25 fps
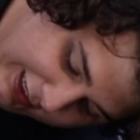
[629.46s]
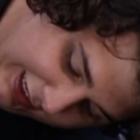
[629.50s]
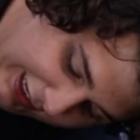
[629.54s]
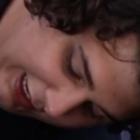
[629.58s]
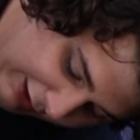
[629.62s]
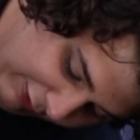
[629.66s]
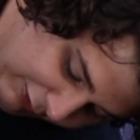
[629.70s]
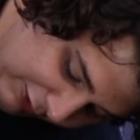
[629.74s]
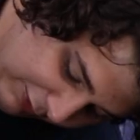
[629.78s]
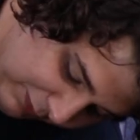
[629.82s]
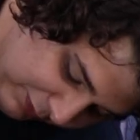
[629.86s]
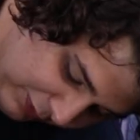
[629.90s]

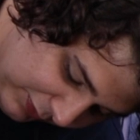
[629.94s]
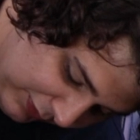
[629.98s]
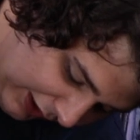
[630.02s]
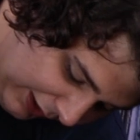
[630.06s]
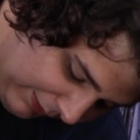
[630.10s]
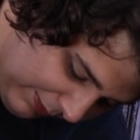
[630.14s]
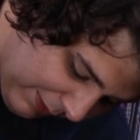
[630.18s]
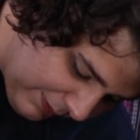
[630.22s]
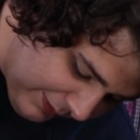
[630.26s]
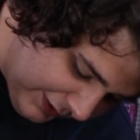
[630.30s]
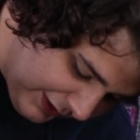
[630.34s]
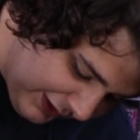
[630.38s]
I would
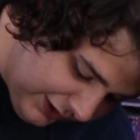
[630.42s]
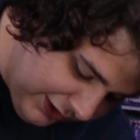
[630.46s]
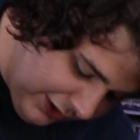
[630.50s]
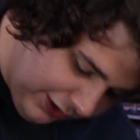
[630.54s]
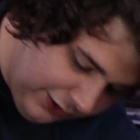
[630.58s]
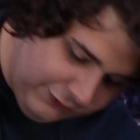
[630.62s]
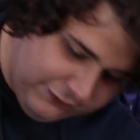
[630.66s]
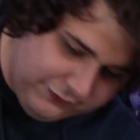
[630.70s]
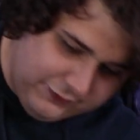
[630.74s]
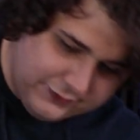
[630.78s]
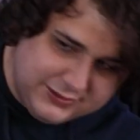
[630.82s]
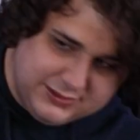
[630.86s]
probably
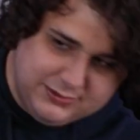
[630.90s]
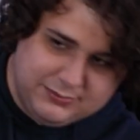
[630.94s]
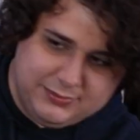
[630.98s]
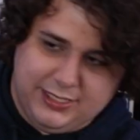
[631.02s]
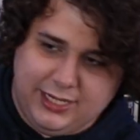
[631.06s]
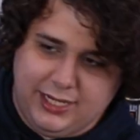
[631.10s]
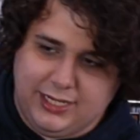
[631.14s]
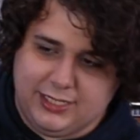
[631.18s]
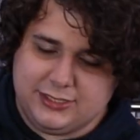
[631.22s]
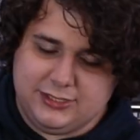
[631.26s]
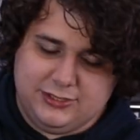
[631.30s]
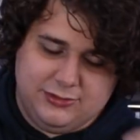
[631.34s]
go for some
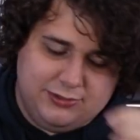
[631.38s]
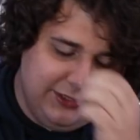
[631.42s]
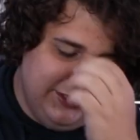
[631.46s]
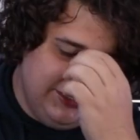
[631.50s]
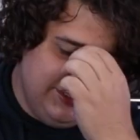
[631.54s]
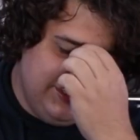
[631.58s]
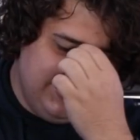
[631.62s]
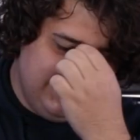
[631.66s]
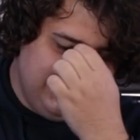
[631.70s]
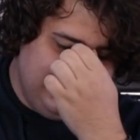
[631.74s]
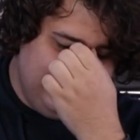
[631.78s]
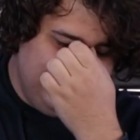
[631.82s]

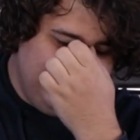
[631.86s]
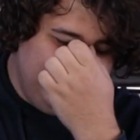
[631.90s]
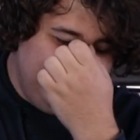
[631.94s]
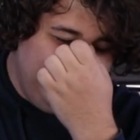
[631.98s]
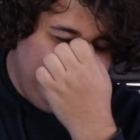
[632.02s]
Noctuas.